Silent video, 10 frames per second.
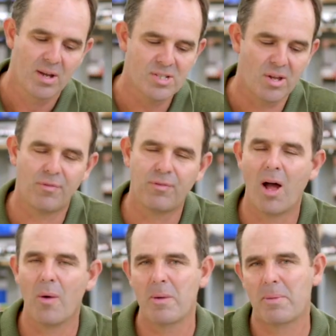So the
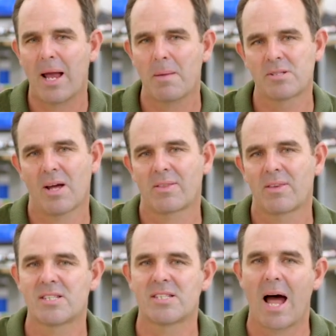flyer wing becomes like
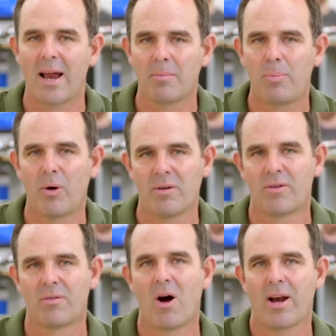the starting point
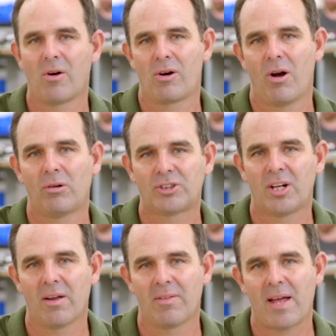for riding on an
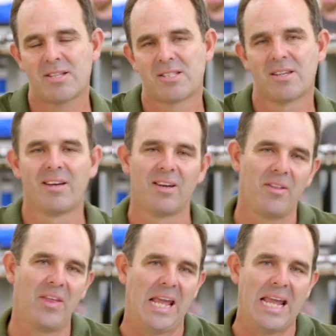Ultra. That's
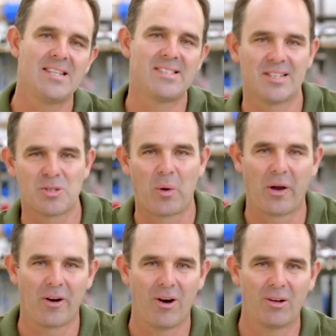the easiest
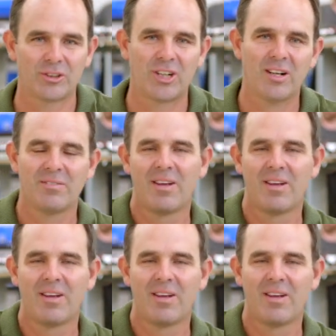wing on an Ultra.